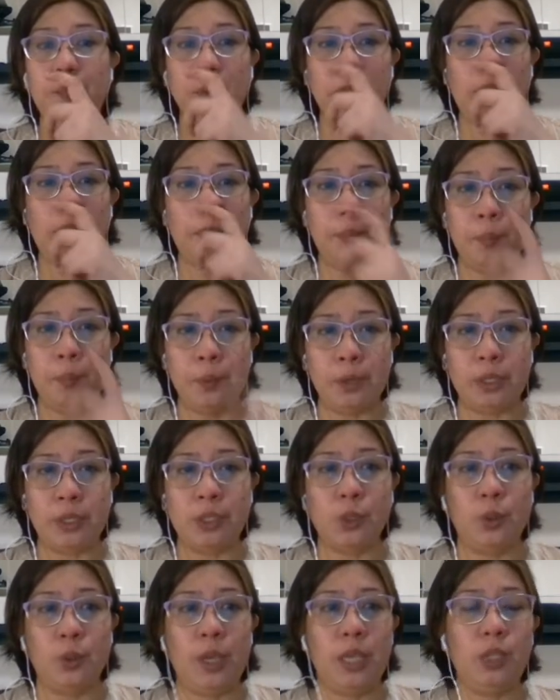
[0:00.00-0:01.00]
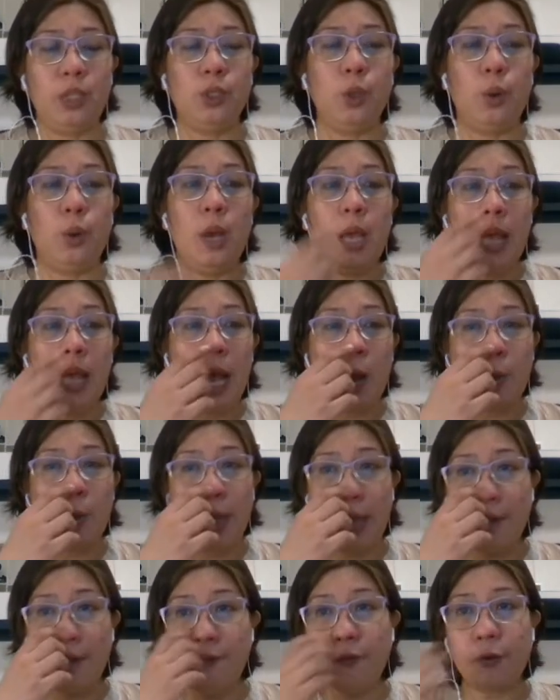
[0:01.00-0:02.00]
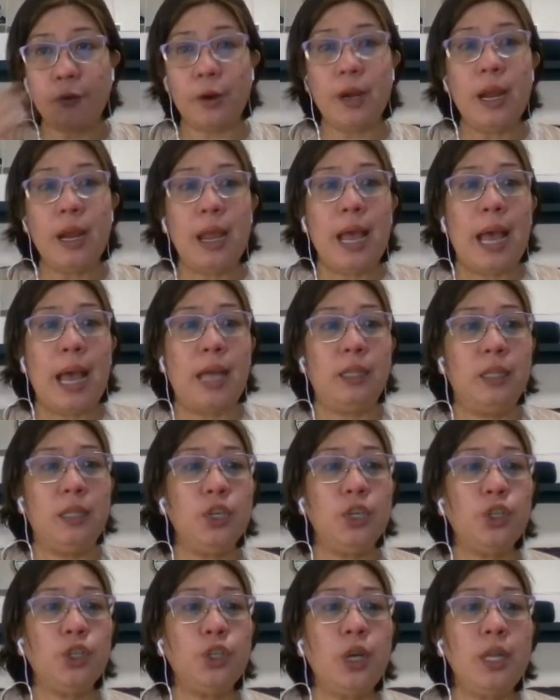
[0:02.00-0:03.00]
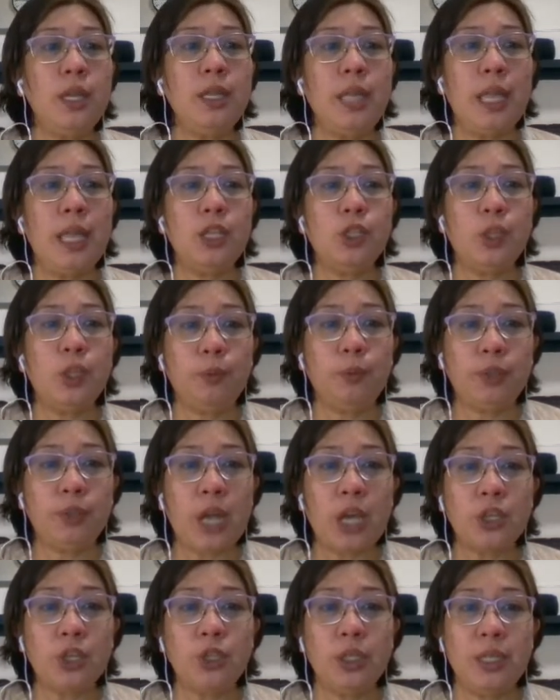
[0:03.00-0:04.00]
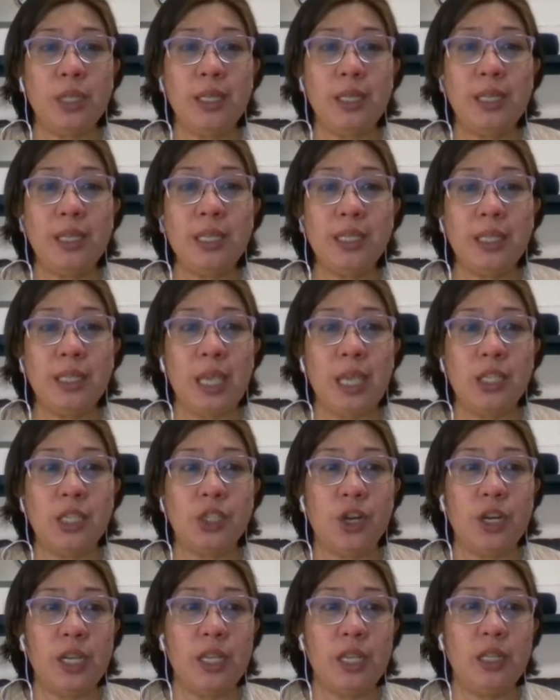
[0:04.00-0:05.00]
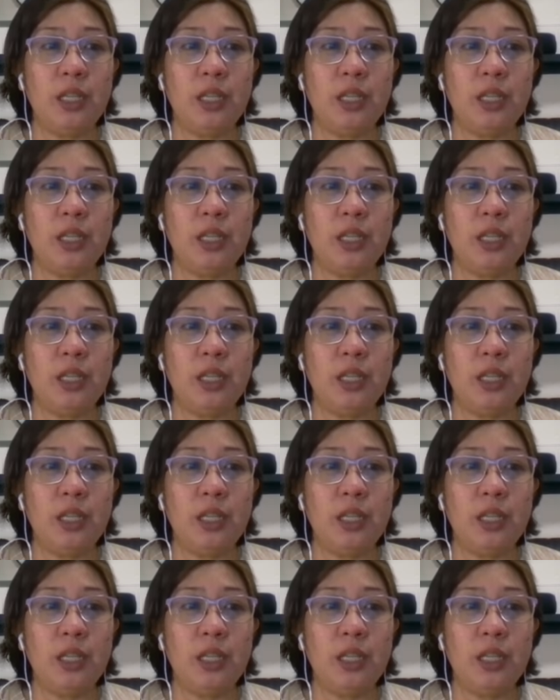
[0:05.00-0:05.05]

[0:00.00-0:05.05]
numbers. Okay, so however, addition and subtraction in this case are